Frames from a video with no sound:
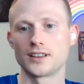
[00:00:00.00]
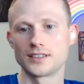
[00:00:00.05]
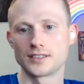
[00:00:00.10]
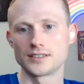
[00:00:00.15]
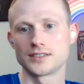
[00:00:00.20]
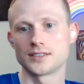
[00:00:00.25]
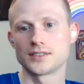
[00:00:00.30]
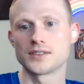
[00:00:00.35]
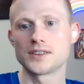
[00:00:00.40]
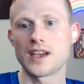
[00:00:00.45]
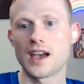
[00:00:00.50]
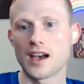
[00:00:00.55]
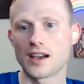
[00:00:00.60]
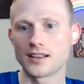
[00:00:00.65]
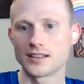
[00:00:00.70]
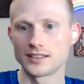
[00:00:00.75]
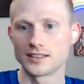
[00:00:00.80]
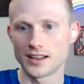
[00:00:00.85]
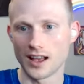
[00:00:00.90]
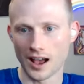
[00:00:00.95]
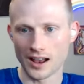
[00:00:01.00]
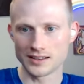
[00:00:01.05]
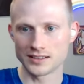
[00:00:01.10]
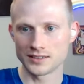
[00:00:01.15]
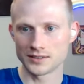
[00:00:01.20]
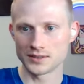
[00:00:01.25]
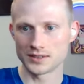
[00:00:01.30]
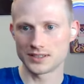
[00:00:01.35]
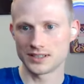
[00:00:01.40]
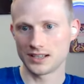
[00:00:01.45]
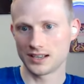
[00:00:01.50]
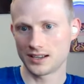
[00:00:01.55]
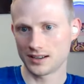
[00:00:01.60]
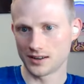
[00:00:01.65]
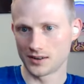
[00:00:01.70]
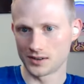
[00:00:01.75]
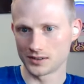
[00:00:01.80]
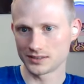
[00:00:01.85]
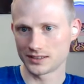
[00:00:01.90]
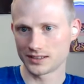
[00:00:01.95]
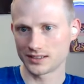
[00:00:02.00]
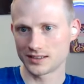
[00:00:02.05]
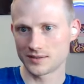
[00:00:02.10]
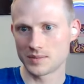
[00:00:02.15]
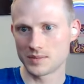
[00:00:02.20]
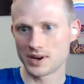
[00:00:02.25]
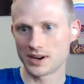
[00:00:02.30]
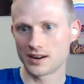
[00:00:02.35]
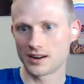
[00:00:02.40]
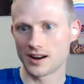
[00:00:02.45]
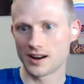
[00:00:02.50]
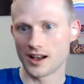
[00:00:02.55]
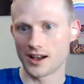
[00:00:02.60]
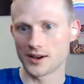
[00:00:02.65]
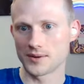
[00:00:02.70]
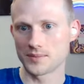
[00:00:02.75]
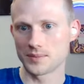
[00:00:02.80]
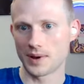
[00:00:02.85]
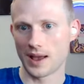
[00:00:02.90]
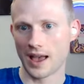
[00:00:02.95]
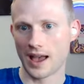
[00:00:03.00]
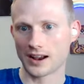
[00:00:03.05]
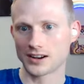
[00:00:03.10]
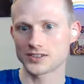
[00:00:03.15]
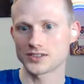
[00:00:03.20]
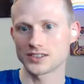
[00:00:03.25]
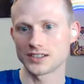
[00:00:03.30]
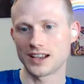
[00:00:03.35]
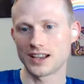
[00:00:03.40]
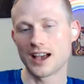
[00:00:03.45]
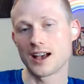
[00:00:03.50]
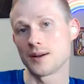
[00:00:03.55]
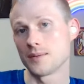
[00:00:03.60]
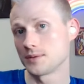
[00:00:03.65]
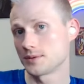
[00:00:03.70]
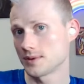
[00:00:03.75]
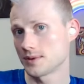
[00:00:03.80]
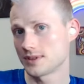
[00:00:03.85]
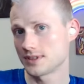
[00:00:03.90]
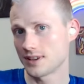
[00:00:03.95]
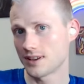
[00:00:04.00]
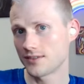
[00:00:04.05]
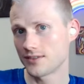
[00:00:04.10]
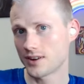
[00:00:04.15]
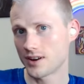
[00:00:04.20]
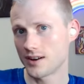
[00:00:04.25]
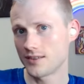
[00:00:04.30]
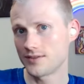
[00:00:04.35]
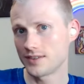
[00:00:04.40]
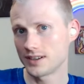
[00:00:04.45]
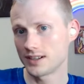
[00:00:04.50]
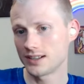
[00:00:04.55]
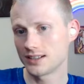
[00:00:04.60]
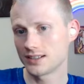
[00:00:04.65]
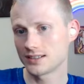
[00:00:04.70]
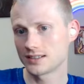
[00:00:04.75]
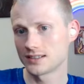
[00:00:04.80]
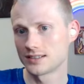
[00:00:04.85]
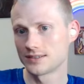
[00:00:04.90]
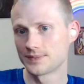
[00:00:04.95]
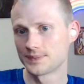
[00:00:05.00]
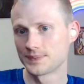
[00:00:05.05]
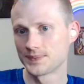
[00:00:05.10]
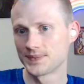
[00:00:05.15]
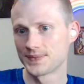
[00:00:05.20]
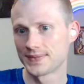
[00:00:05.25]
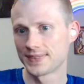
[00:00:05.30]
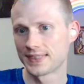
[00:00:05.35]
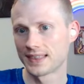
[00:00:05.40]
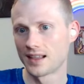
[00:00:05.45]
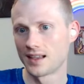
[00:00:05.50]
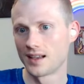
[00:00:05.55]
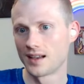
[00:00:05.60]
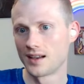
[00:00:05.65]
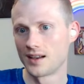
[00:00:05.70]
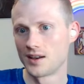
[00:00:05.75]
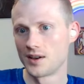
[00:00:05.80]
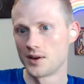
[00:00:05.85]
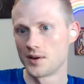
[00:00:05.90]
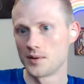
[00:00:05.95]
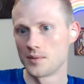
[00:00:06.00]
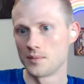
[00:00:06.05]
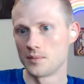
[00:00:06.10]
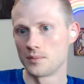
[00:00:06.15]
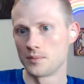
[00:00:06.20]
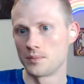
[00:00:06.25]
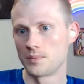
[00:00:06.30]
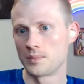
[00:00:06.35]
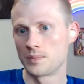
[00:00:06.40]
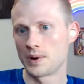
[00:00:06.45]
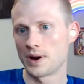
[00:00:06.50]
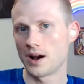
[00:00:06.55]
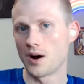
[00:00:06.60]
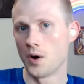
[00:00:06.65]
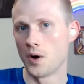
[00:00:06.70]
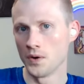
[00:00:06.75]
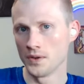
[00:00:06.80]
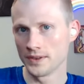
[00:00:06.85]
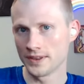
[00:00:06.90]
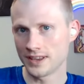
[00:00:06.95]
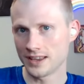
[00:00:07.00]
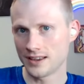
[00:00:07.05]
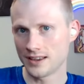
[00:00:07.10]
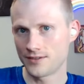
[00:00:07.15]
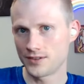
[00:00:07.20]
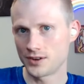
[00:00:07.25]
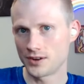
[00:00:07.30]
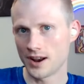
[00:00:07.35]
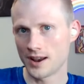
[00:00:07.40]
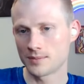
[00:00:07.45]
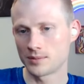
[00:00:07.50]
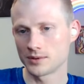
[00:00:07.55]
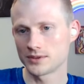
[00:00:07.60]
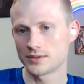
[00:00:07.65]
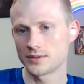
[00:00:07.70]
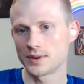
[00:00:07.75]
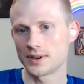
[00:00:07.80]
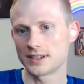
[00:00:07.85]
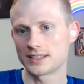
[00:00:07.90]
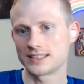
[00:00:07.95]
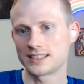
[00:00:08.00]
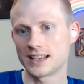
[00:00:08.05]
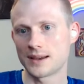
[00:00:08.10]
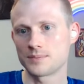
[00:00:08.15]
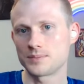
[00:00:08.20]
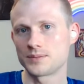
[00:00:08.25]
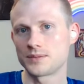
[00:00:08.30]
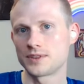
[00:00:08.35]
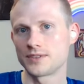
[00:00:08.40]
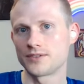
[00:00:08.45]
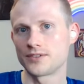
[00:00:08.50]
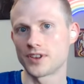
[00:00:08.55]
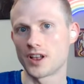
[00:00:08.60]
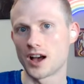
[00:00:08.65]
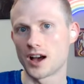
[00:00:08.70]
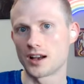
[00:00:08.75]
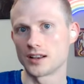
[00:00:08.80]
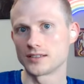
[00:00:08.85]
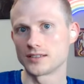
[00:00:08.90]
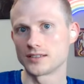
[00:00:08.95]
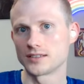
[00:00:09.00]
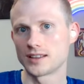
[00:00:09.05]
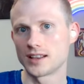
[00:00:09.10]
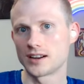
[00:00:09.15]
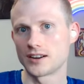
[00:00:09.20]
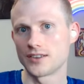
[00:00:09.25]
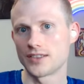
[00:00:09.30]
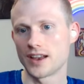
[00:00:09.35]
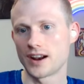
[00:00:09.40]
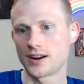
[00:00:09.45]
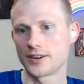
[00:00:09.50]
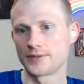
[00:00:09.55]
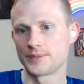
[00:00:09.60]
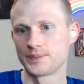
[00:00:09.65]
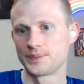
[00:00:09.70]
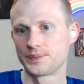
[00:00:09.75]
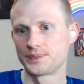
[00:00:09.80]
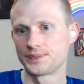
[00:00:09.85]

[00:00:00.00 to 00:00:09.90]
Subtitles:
So yeah, I do think holding the mirror up actually helps with self-confidence, but only if you're able to accept the flaws that are there.